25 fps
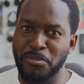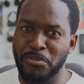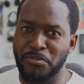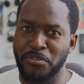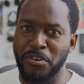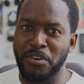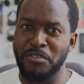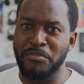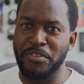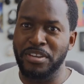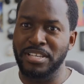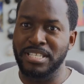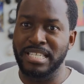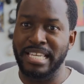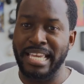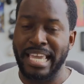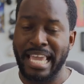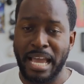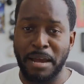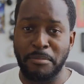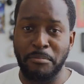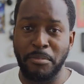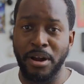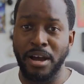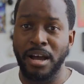with the front-facing
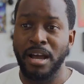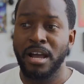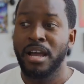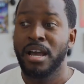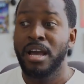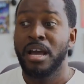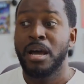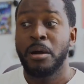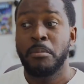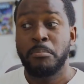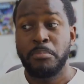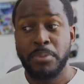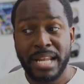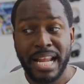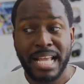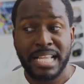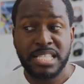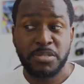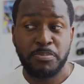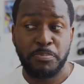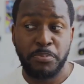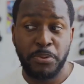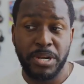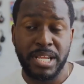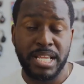camera. But
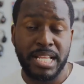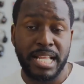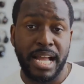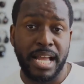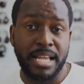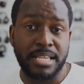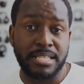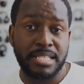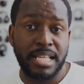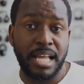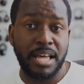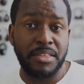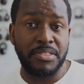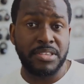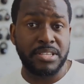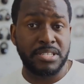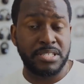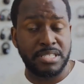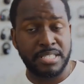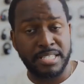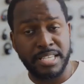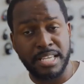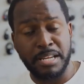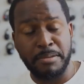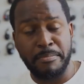that's pretty nice. Now there's
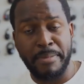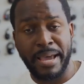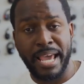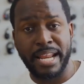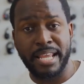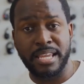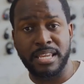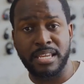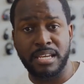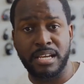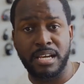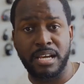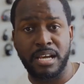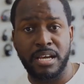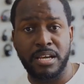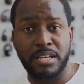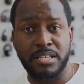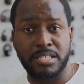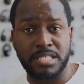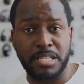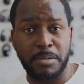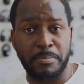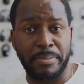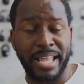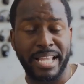cinematic
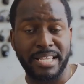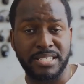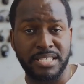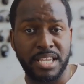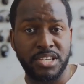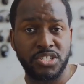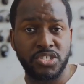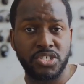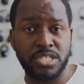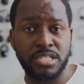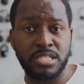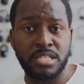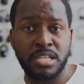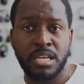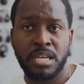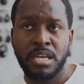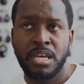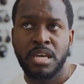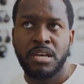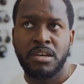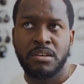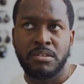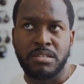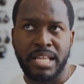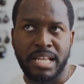stabilization
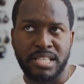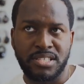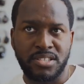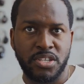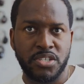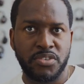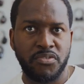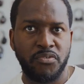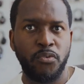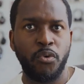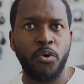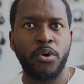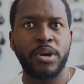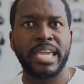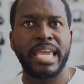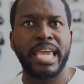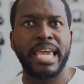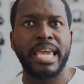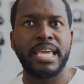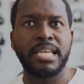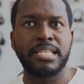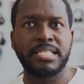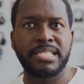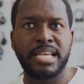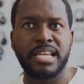that does
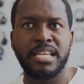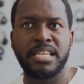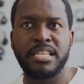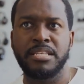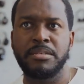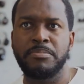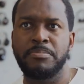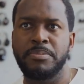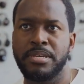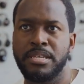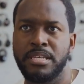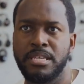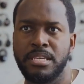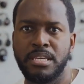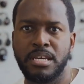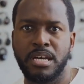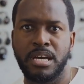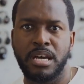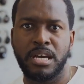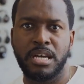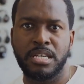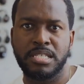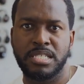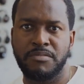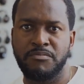4K, 1080p,
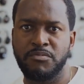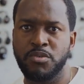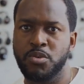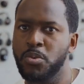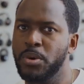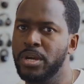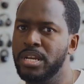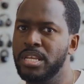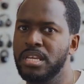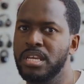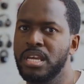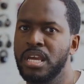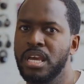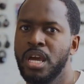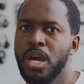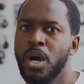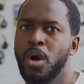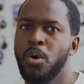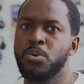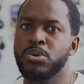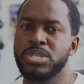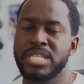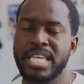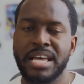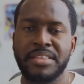720.
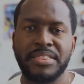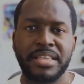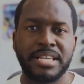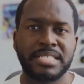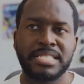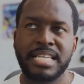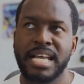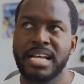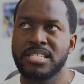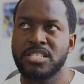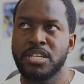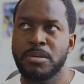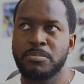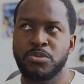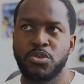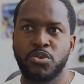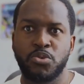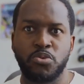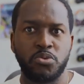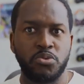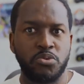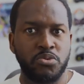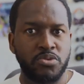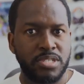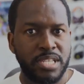We'll see how that stacks up
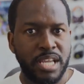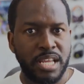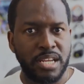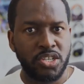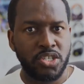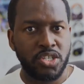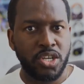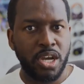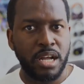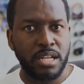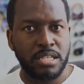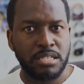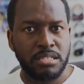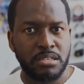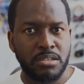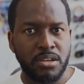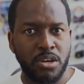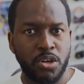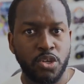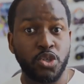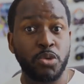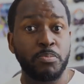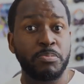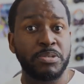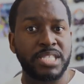to Steady Shot
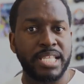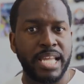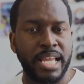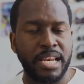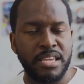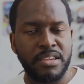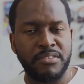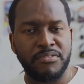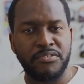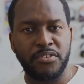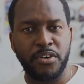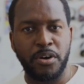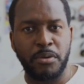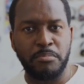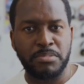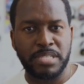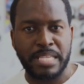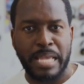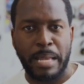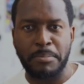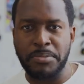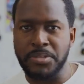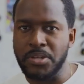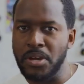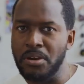or Super Steady from
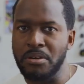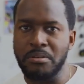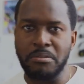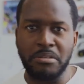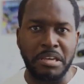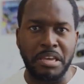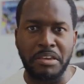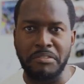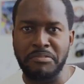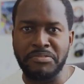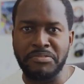Samsung.